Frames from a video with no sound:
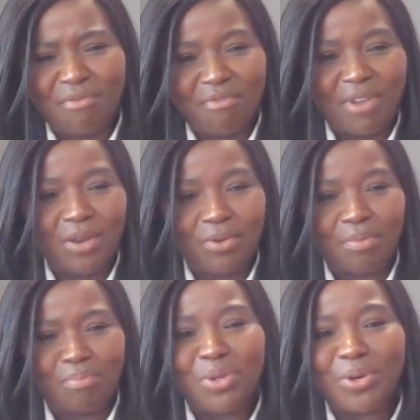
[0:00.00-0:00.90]
value
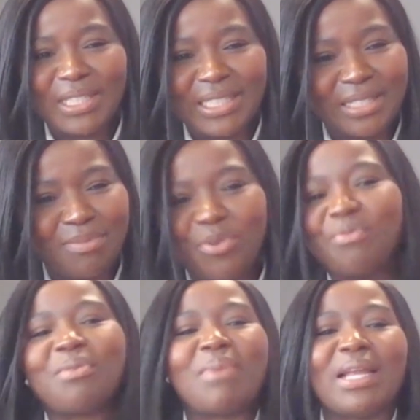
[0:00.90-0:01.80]
beyond just
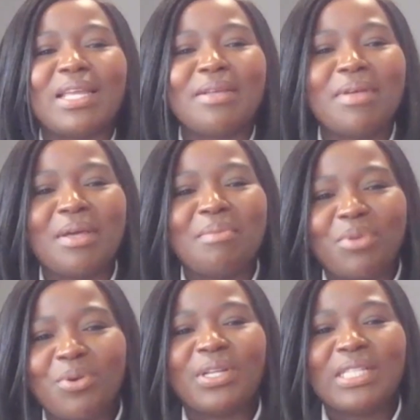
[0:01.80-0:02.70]
moving money,
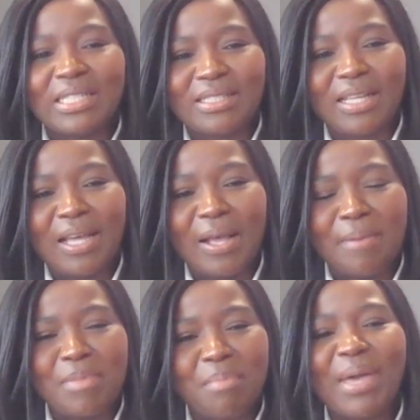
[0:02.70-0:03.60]
beyond just
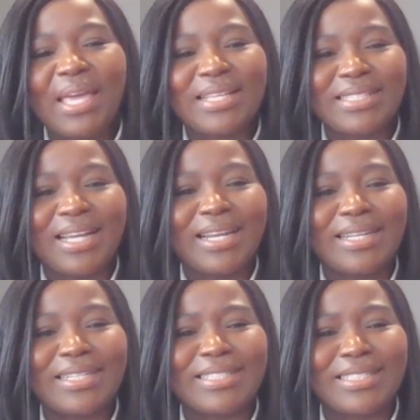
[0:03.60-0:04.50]
paying
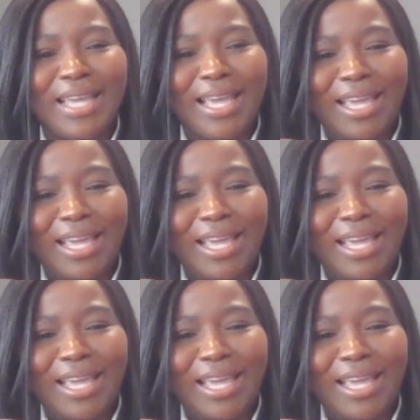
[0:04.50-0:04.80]
salaries.